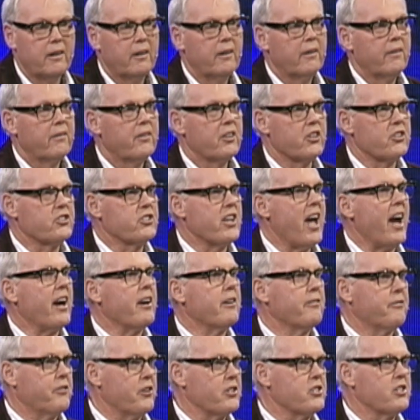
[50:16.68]
The
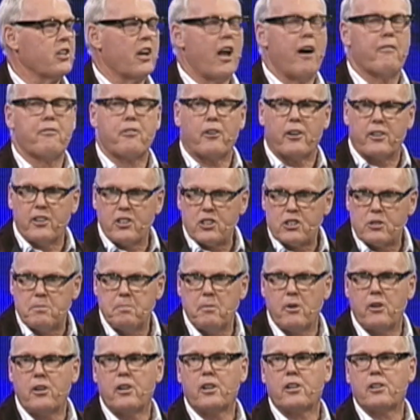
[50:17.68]
sacrificial offering, this
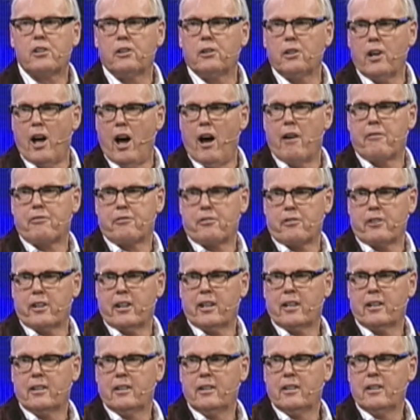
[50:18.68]
miracle offering.
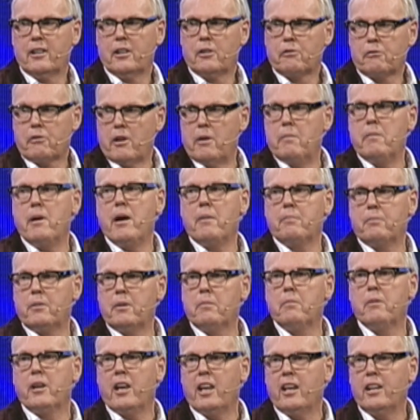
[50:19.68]
Remember
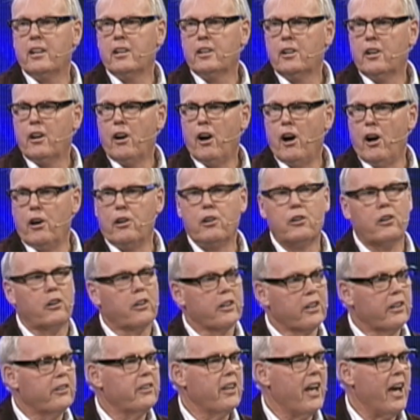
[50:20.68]
me, O Lord,
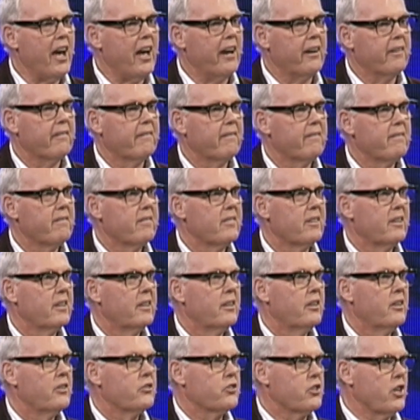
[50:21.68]
in that.
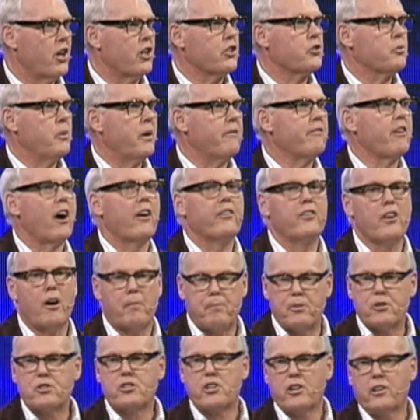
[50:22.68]
Church, we've got an
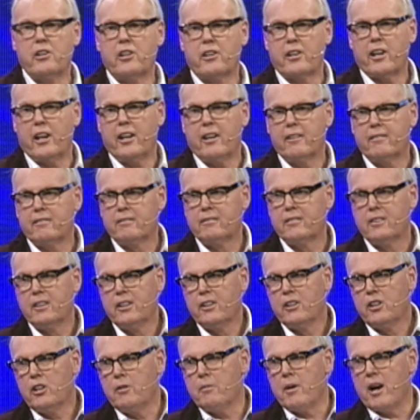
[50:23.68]
opportunity.
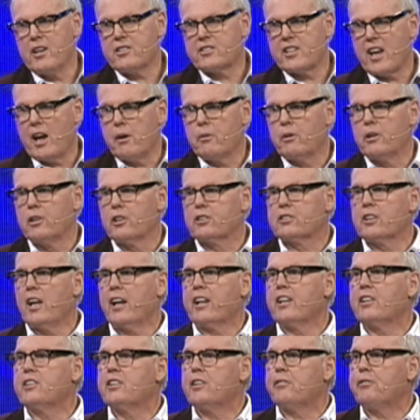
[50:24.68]
You might say, well, it looks like a
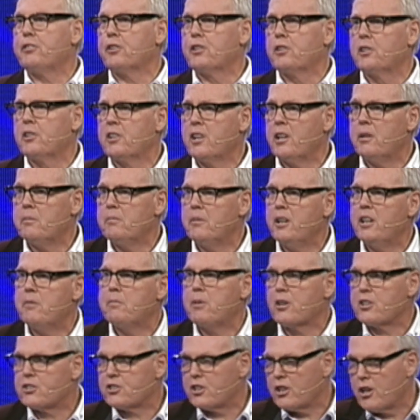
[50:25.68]
difficulty to me, but
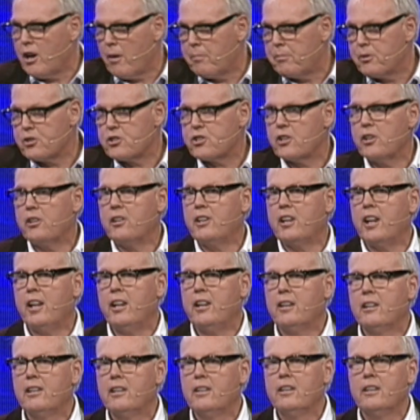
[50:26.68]
it's an opportunity
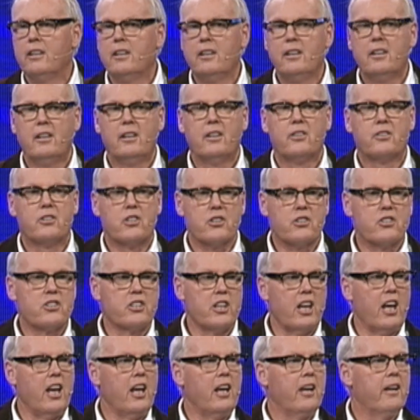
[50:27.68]
to
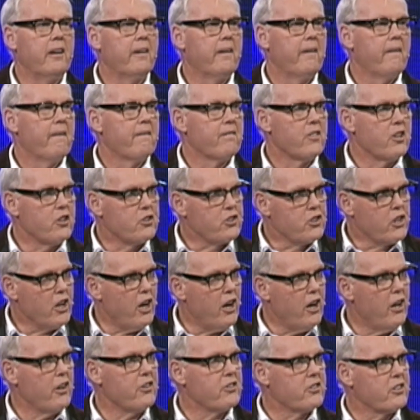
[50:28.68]
see the
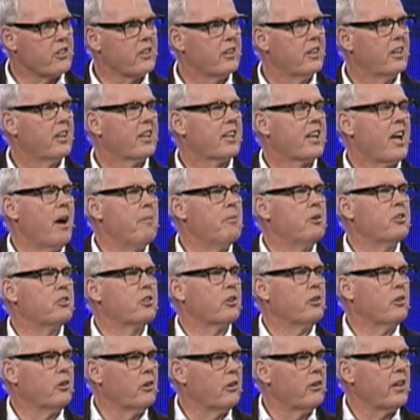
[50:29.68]
church come into
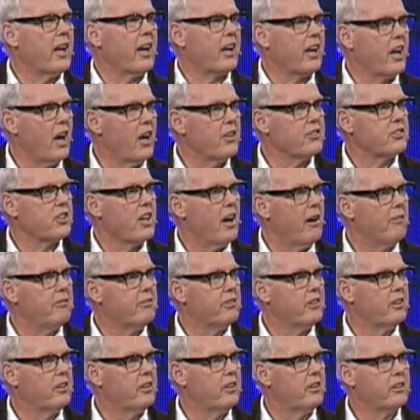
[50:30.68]
all that God's got for
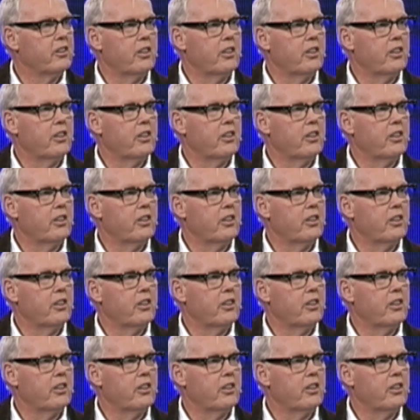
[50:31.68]
her. You